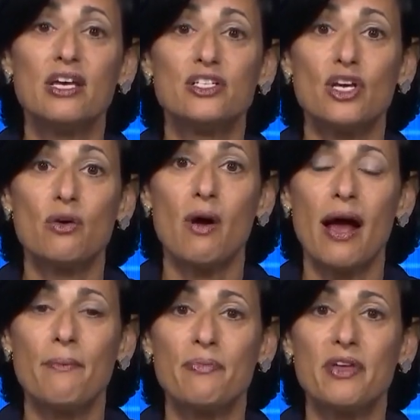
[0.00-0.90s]
So
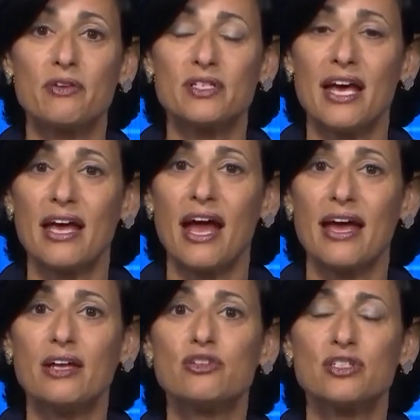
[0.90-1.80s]
I
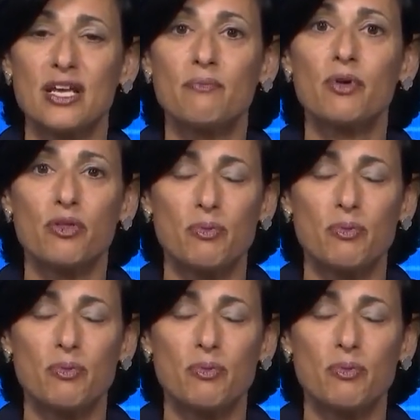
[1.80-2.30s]
understand both